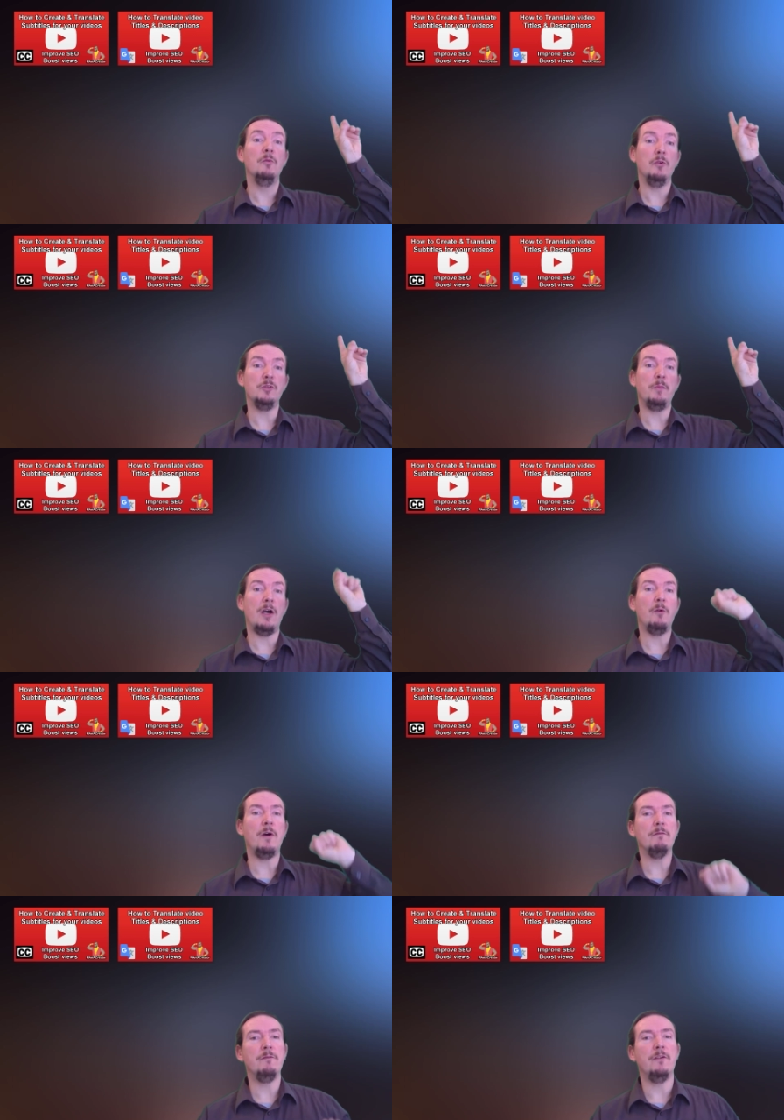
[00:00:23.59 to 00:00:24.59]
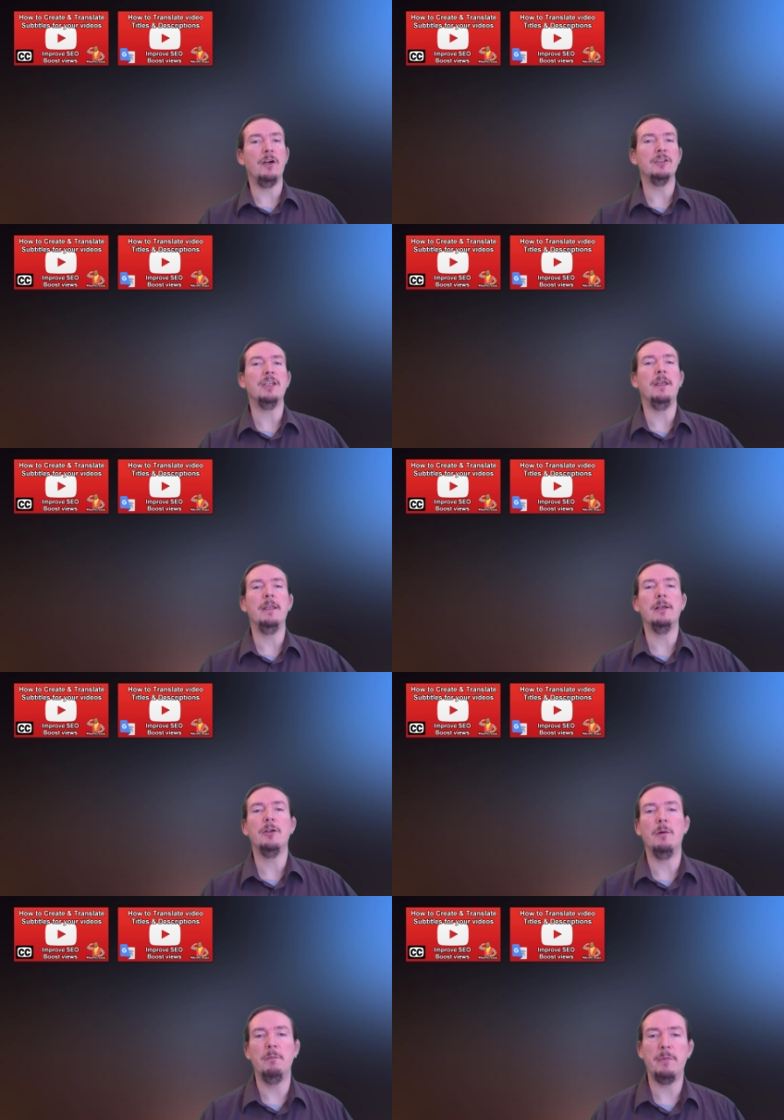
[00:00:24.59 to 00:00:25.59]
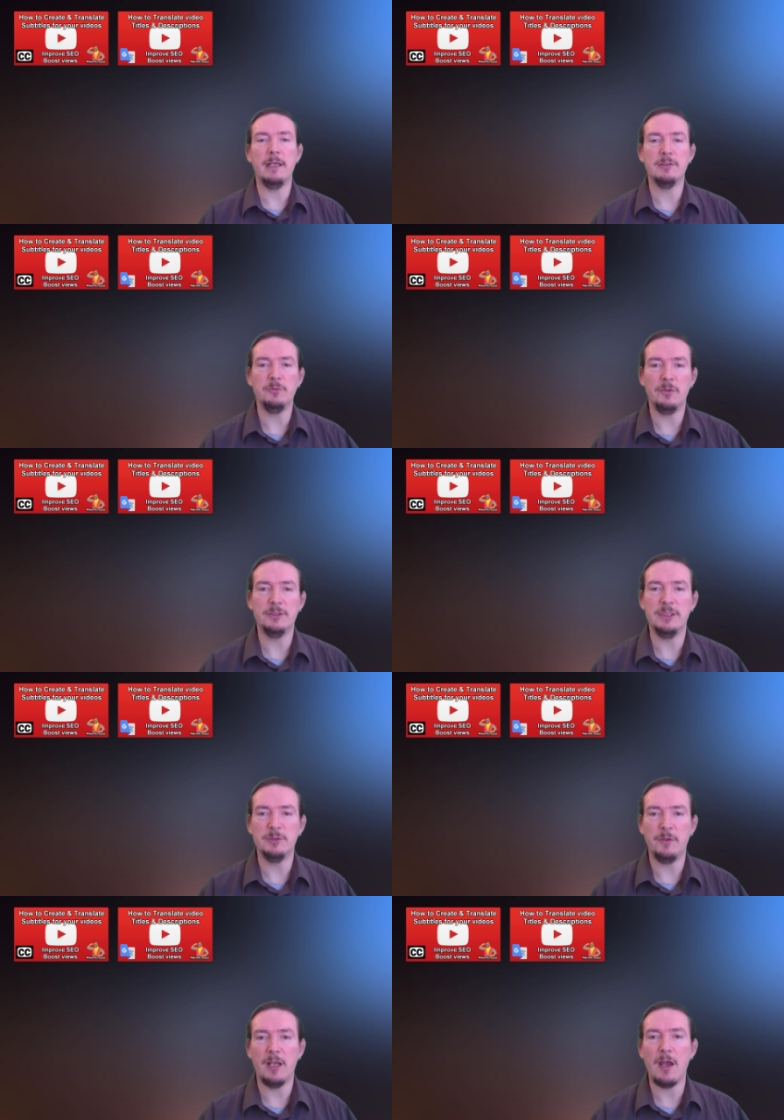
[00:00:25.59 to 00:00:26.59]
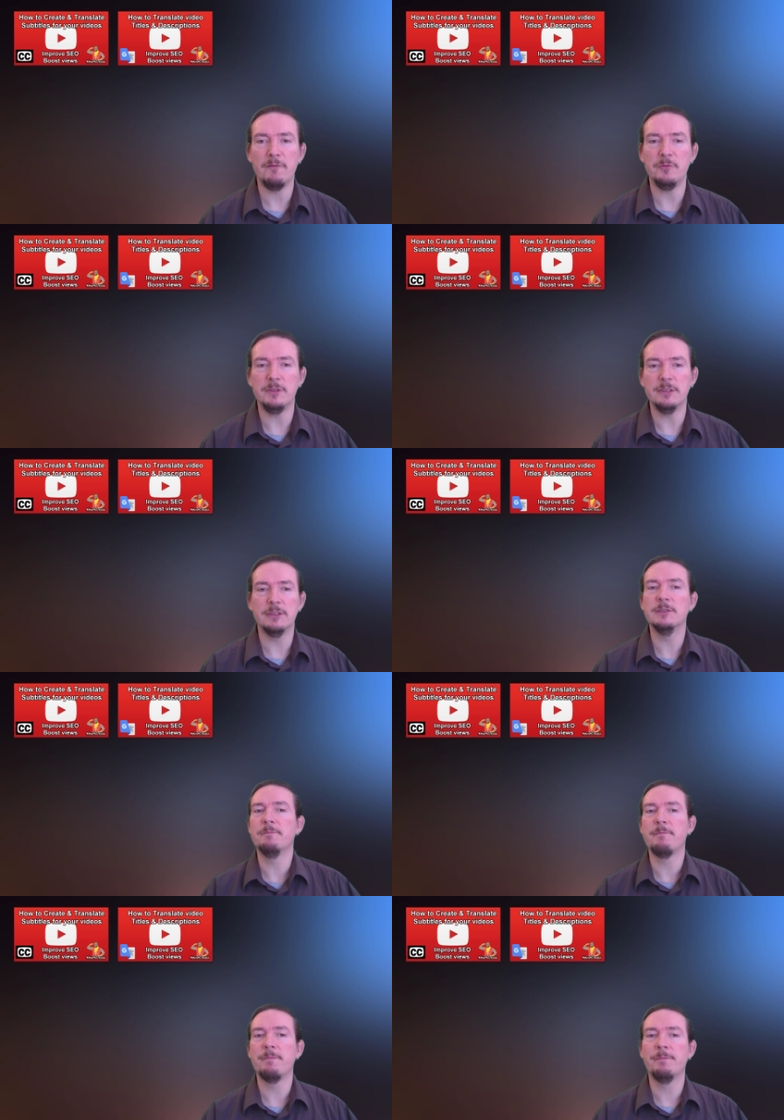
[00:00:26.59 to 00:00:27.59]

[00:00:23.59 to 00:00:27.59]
watch part 1 first and then come back to watch this one afterwards.